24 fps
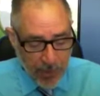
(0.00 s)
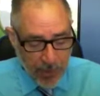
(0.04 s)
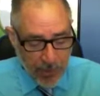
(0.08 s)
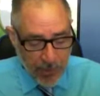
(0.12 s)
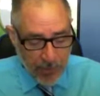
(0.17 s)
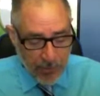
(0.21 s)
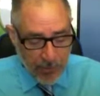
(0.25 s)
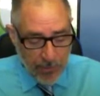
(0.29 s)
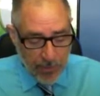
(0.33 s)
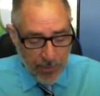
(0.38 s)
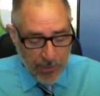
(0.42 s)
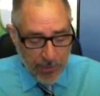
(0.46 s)

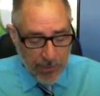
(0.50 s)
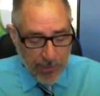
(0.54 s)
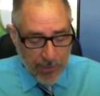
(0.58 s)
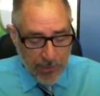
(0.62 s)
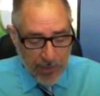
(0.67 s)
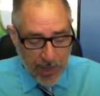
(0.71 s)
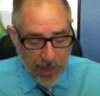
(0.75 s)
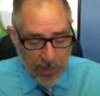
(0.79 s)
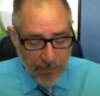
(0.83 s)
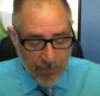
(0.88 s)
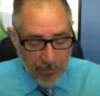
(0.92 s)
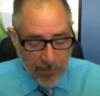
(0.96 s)
The mission
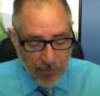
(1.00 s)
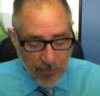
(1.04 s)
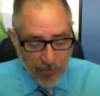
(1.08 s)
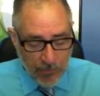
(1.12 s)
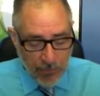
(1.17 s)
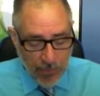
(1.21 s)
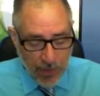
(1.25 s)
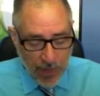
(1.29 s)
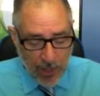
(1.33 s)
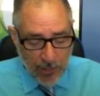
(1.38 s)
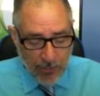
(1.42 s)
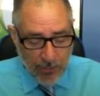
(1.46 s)
statement
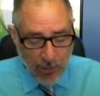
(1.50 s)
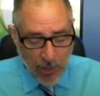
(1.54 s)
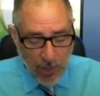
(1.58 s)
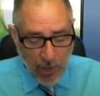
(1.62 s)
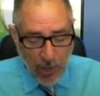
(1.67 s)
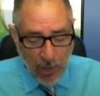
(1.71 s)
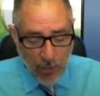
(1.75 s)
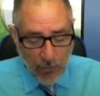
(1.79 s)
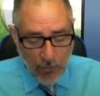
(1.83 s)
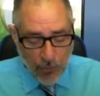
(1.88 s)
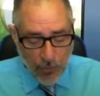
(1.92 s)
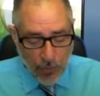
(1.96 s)
describes
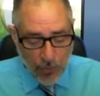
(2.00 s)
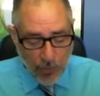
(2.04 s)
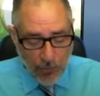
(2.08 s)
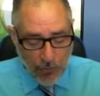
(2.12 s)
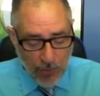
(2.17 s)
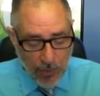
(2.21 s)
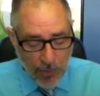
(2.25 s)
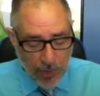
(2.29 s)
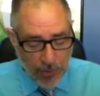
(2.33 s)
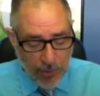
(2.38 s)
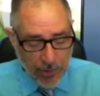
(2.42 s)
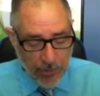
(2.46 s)
our
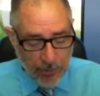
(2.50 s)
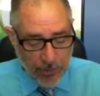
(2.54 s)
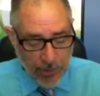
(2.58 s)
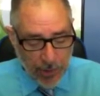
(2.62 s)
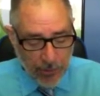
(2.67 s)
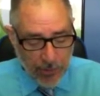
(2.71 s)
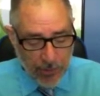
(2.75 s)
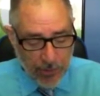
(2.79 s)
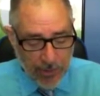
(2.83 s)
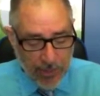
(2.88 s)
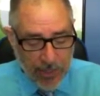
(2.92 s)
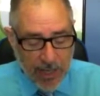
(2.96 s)
role and the
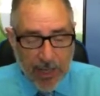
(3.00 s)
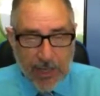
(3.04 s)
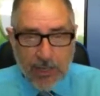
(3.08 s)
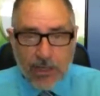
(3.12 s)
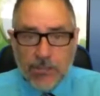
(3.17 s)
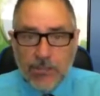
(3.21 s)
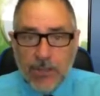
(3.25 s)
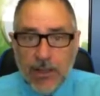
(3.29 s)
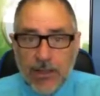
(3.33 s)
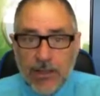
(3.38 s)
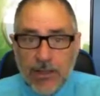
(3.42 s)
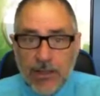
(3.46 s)
public's
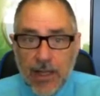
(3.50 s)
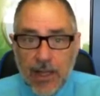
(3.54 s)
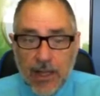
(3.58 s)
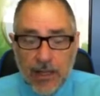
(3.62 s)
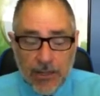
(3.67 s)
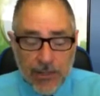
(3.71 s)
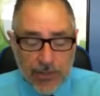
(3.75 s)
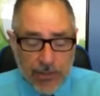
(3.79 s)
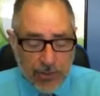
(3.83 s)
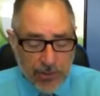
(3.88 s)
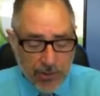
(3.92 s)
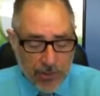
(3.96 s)

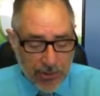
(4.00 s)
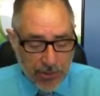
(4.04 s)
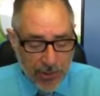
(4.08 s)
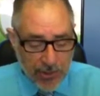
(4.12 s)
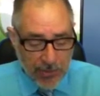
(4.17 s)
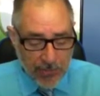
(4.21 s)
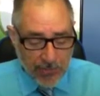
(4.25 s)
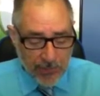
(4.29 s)
expectations